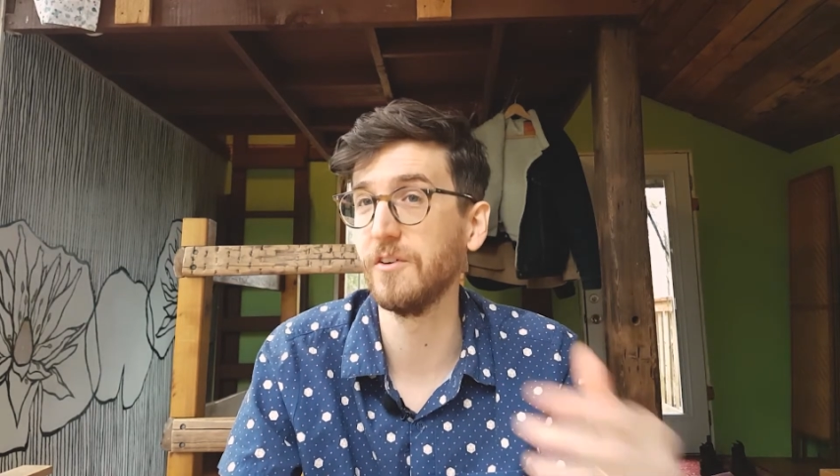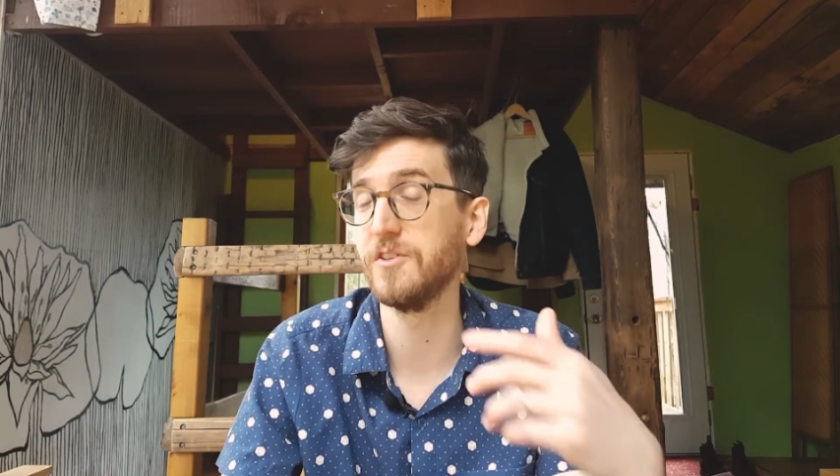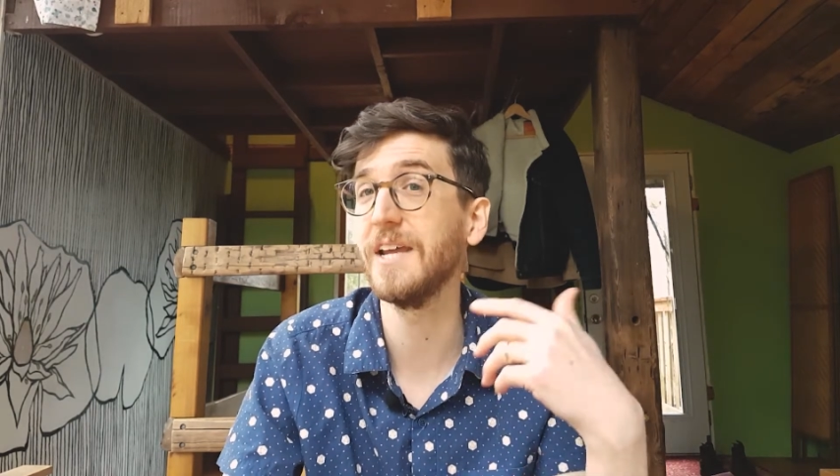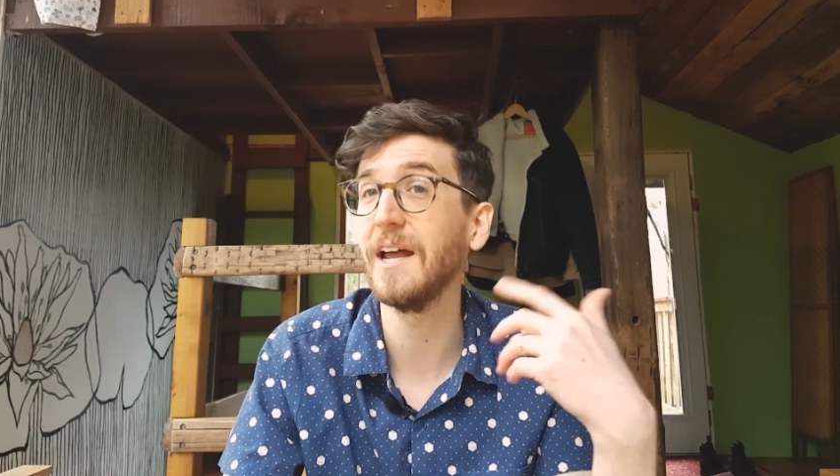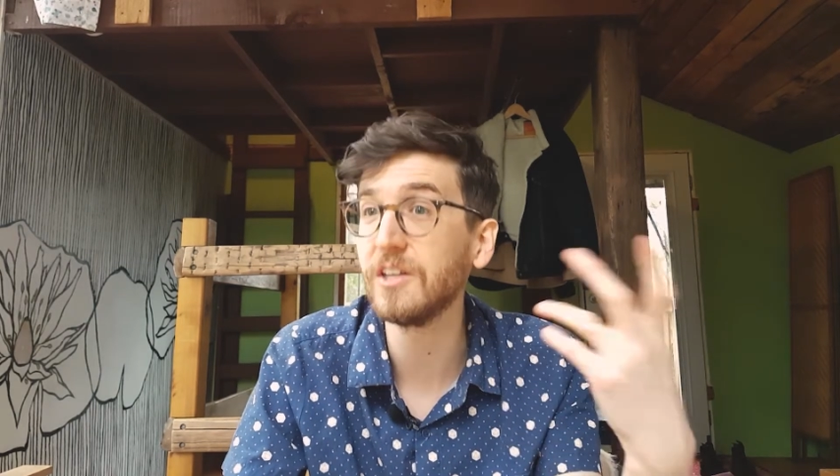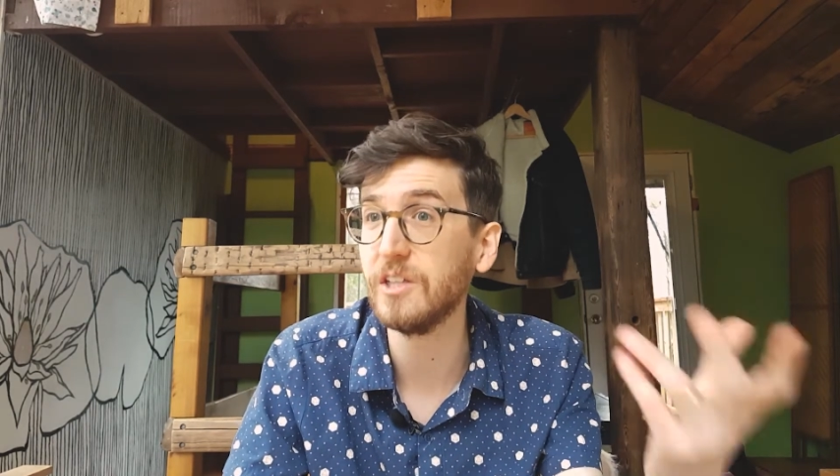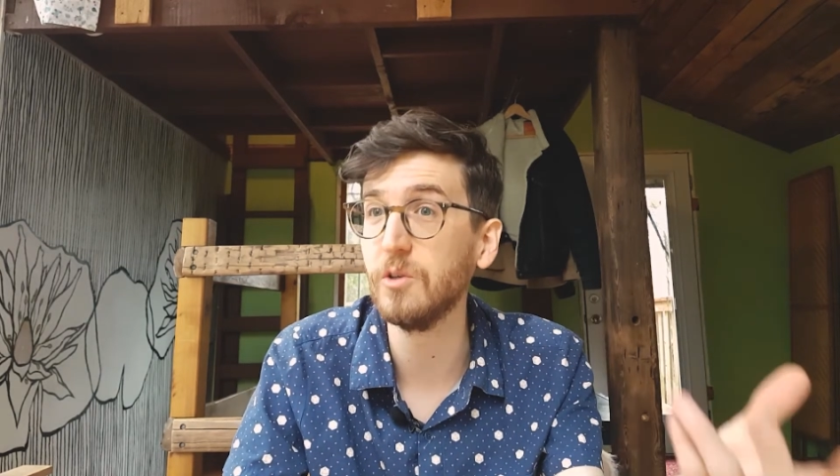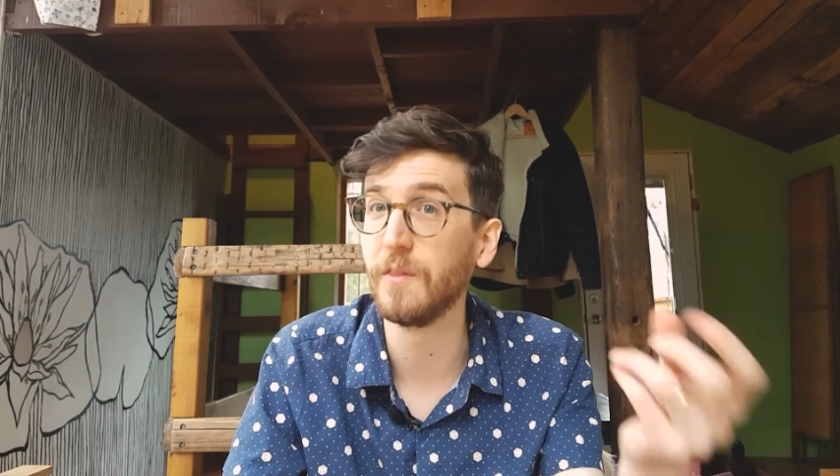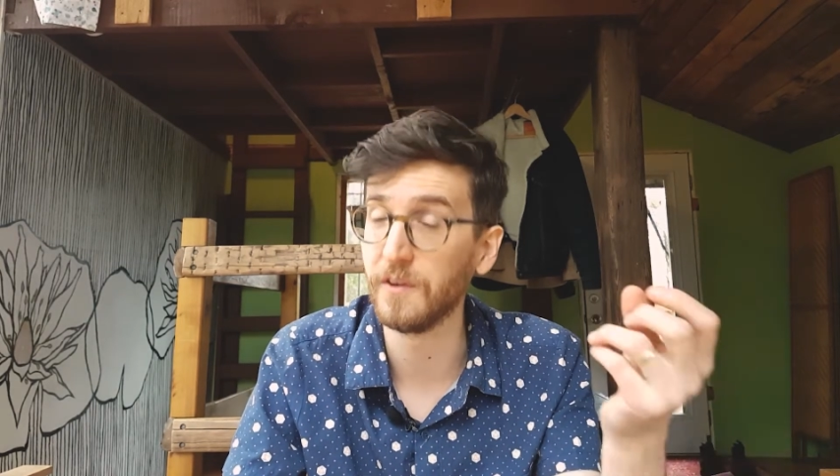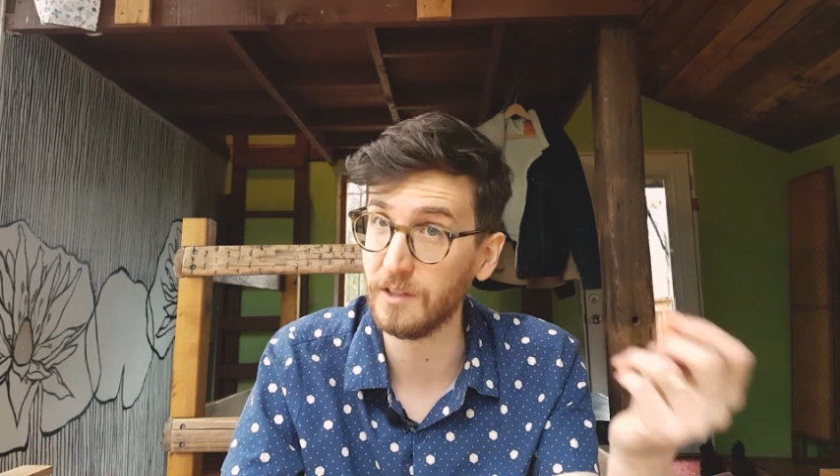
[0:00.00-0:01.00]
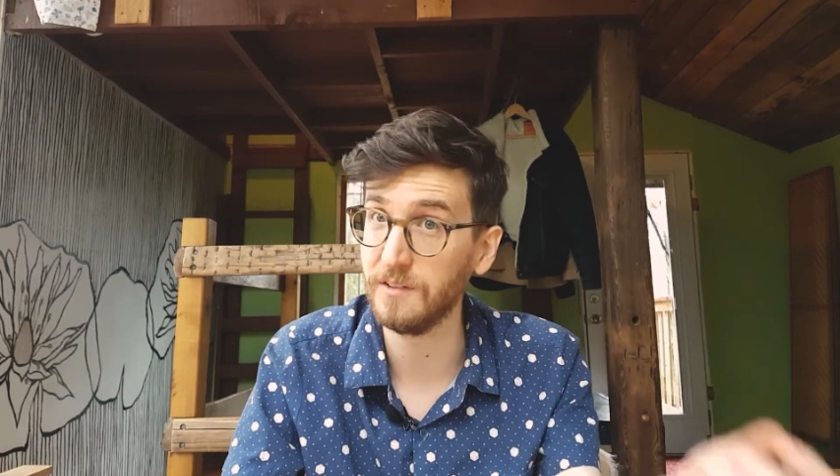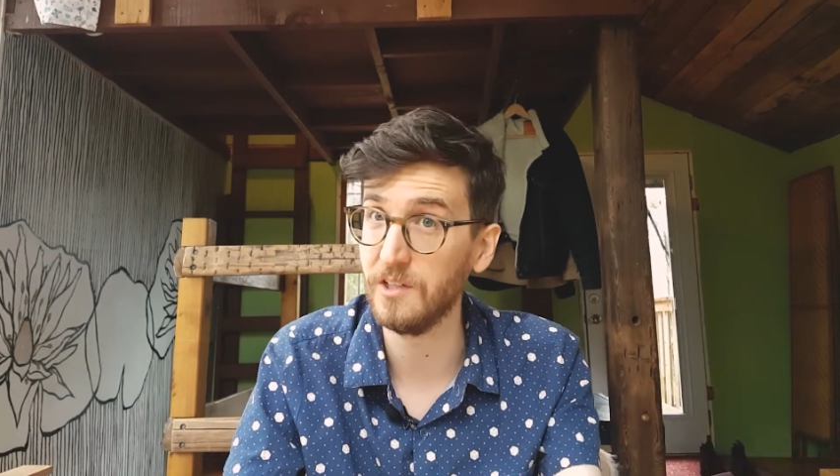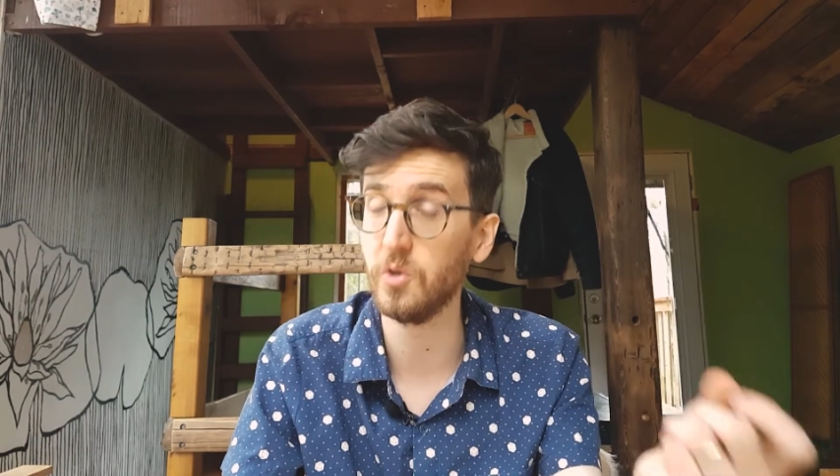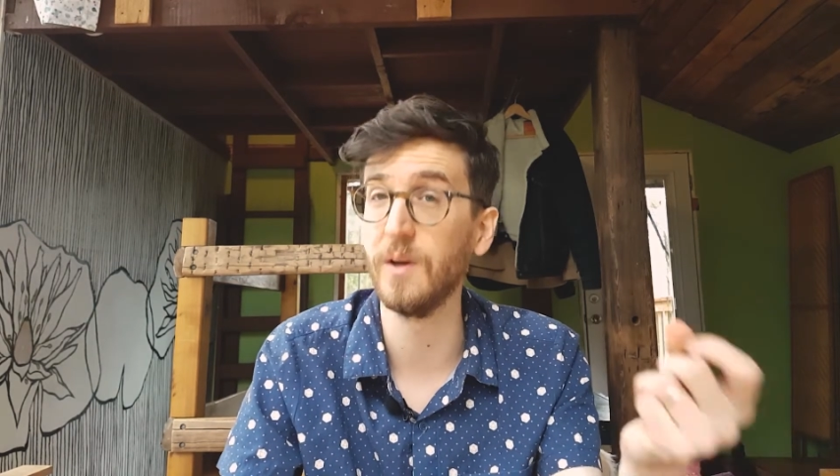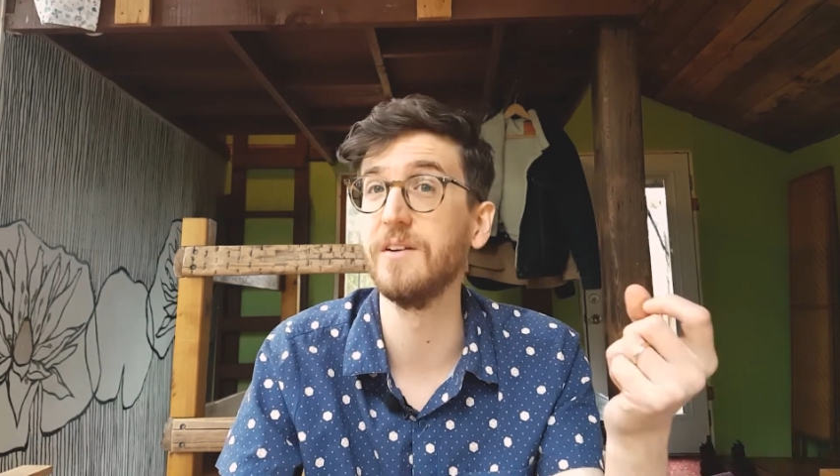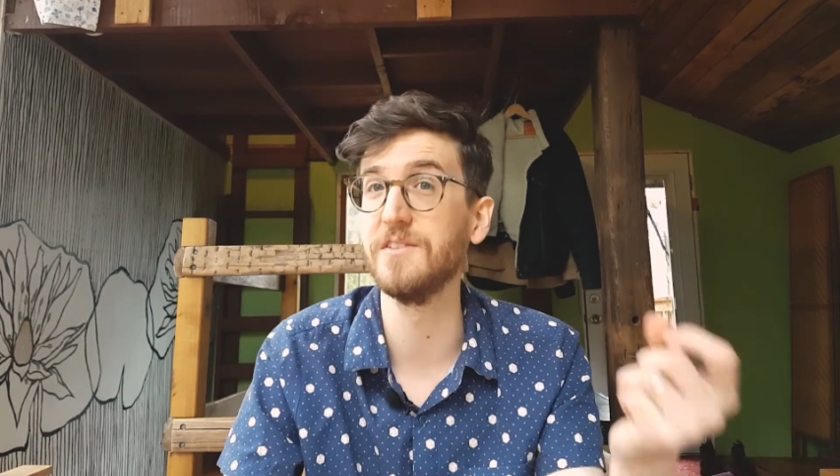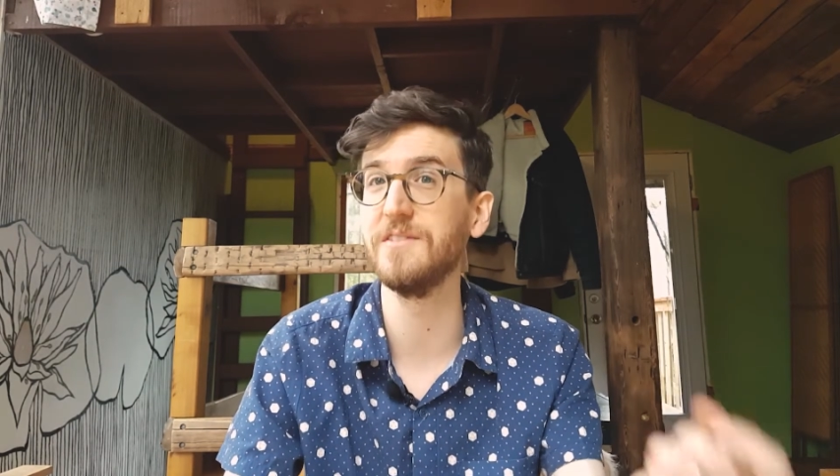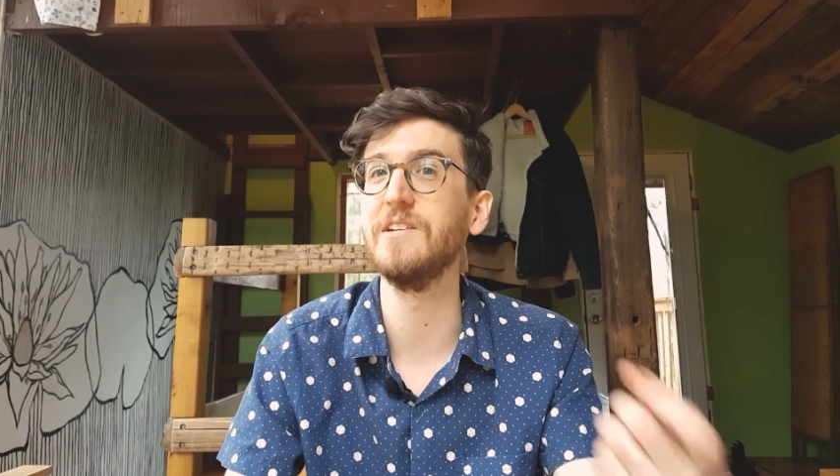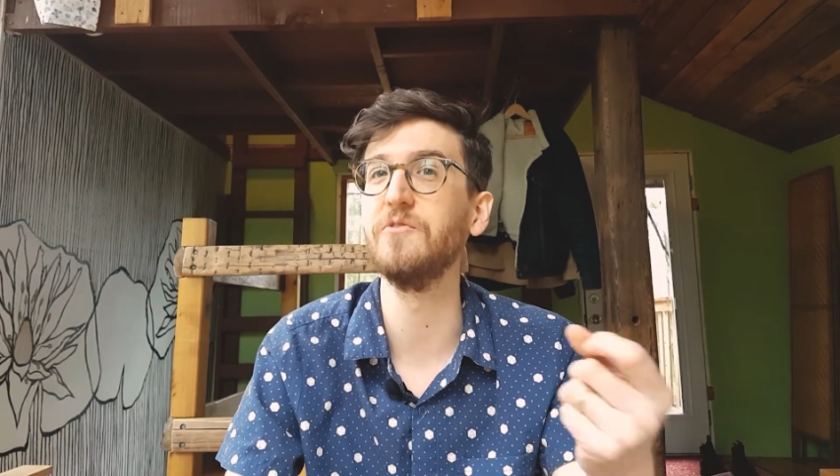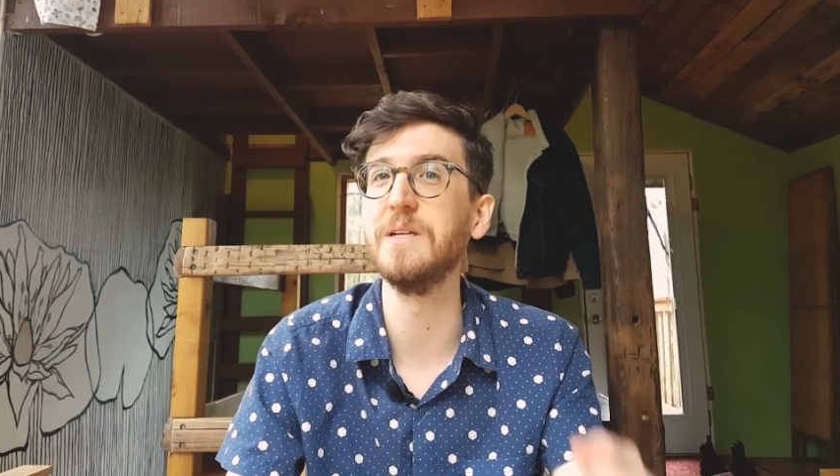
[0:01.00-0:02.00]
they're telling you that they're going to teach you how to
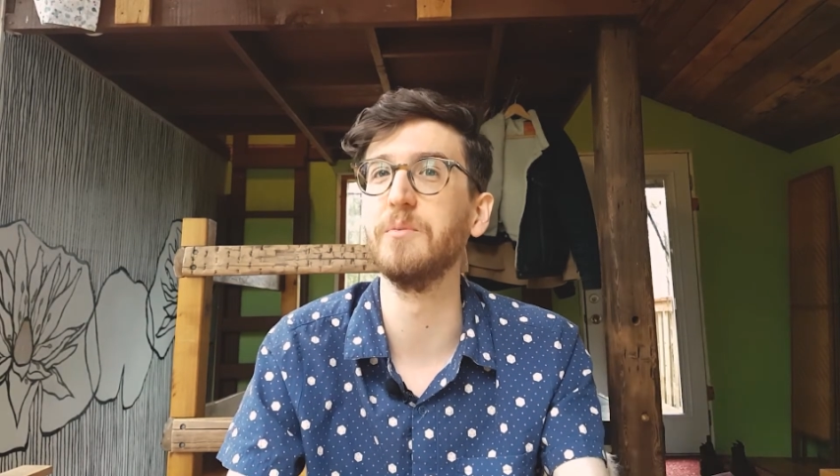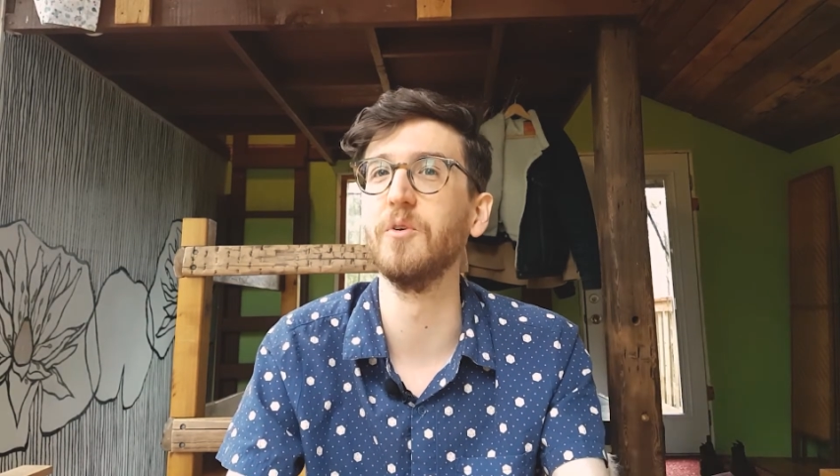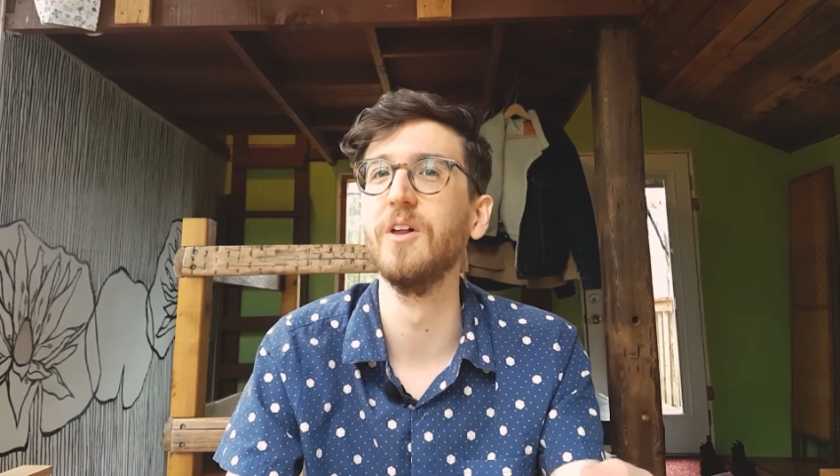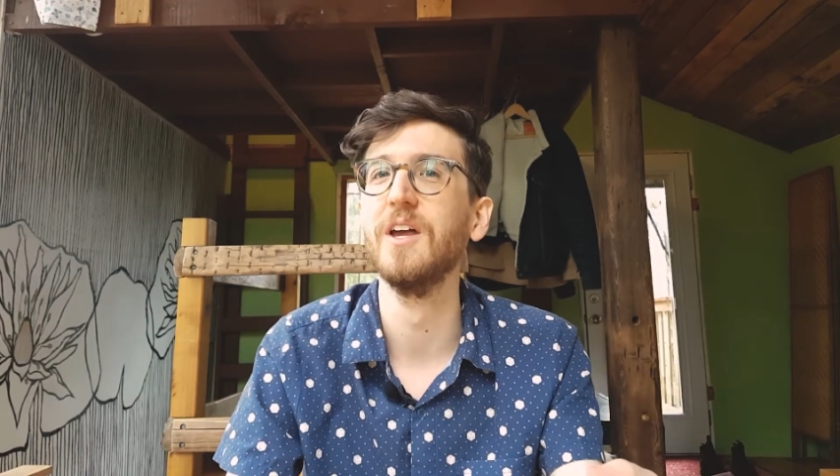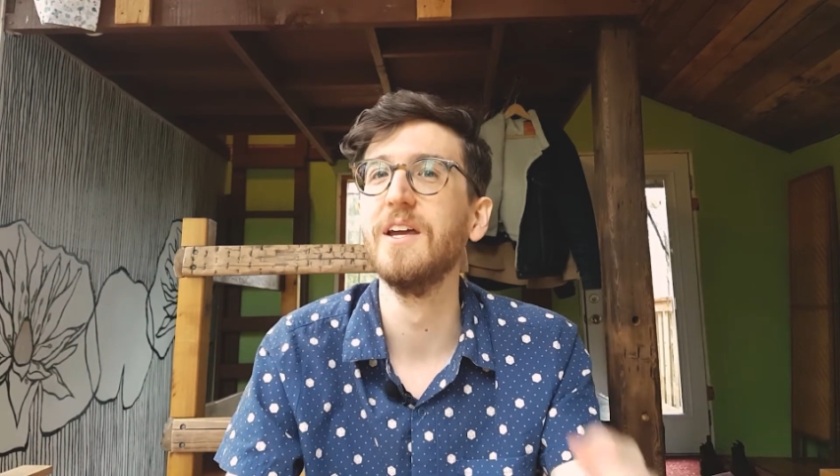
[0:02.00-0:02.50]
deceive people,